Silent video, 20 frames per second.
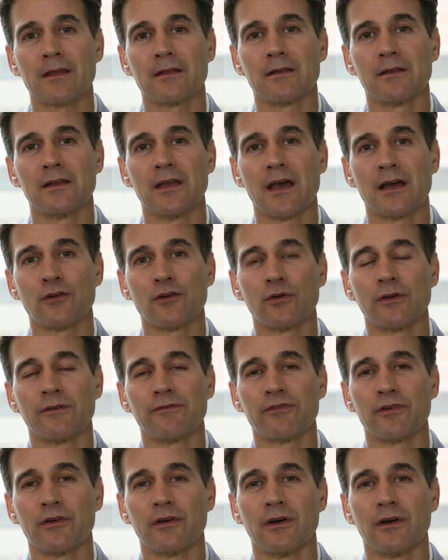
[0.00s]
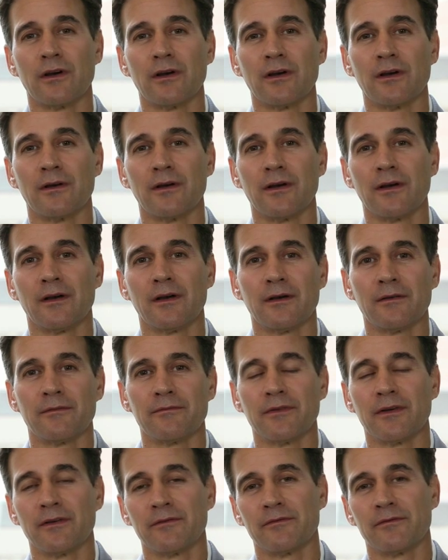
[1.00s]
not only for
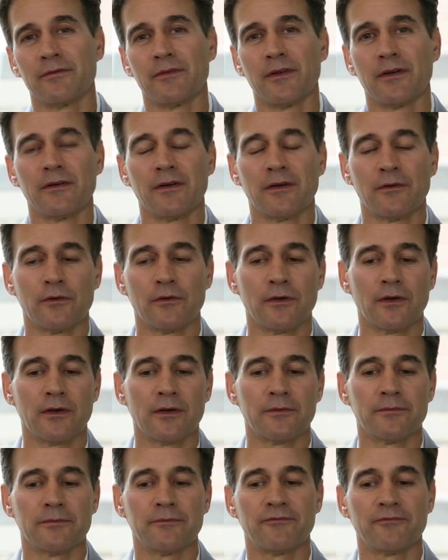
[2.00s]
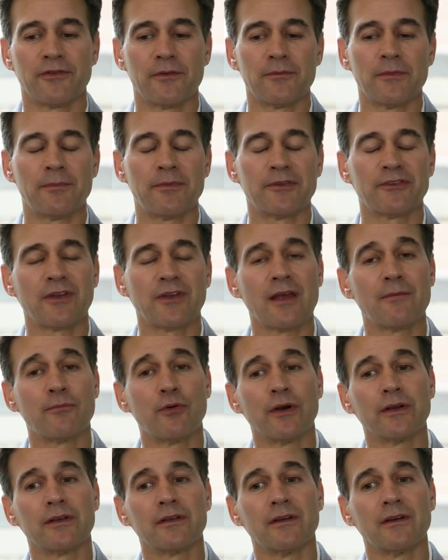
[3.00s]
from the
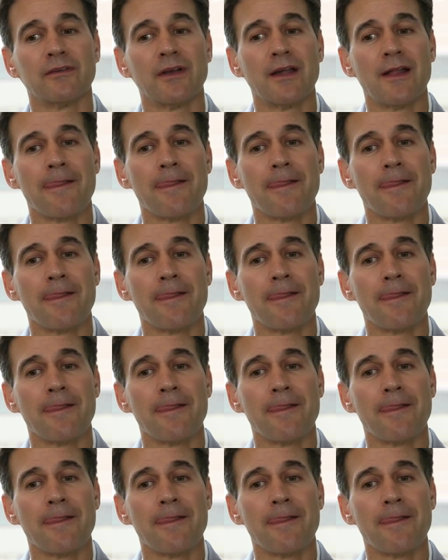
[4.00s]
standpoint of